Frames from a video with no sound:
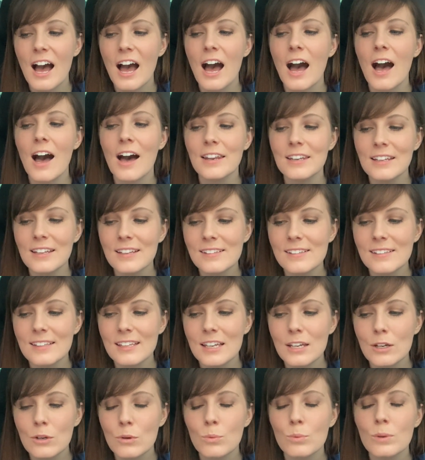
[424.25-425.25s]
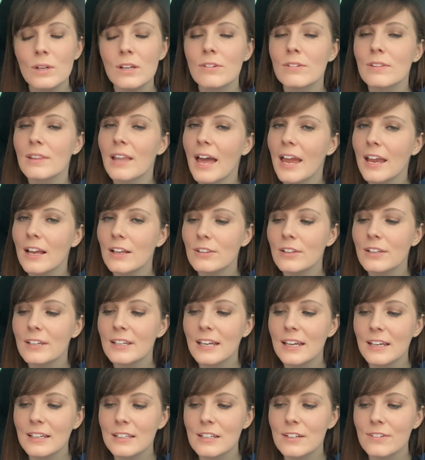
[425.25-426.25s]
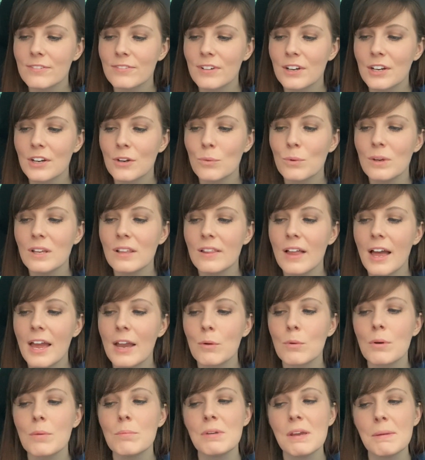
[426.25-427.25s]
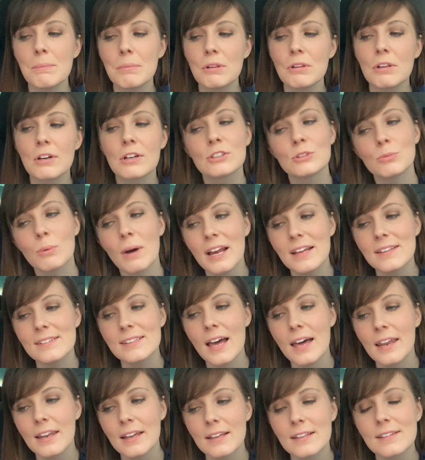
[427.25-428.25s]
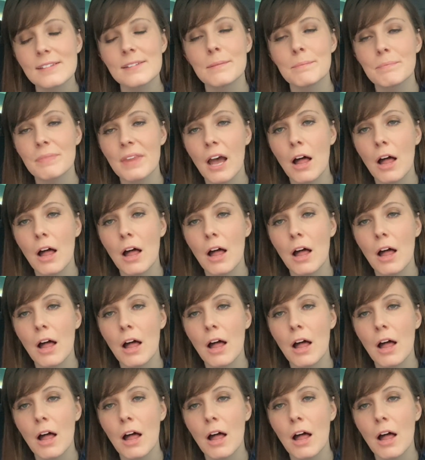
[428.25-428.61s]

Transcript: Honestly, we like looking different. We like when people look twice at us.